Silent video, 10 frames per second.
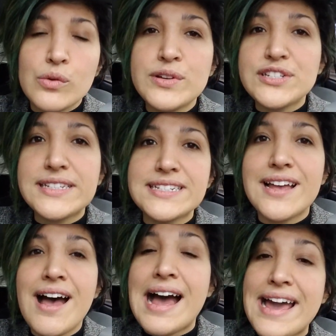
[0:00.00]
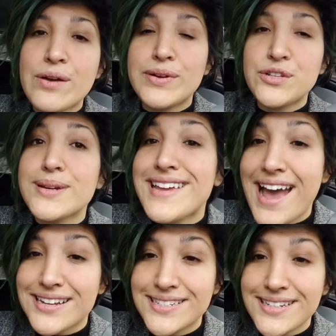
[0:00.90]
which is I went to a
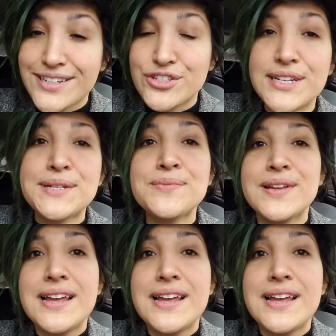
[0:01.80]
gas station,